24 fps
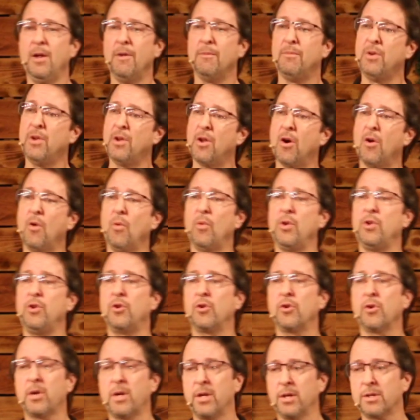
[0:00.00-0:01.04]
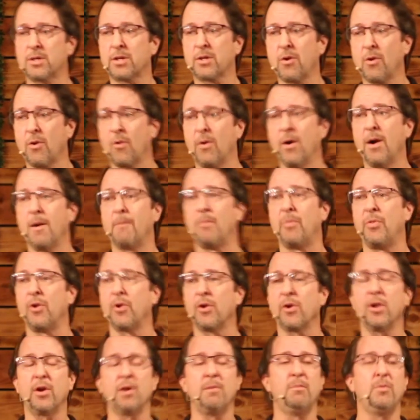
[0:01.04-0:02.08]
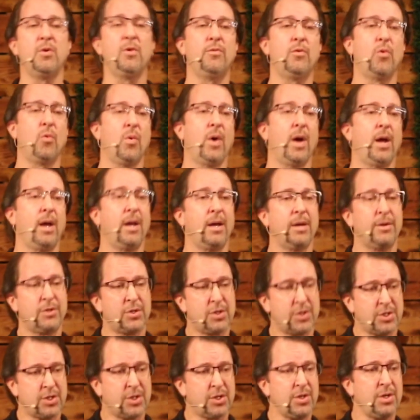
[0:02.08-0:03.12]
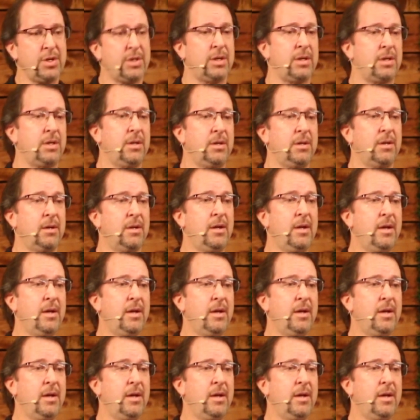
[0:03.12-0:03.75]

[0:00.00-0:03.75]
No, when your kids grow up, they're going to move away, and she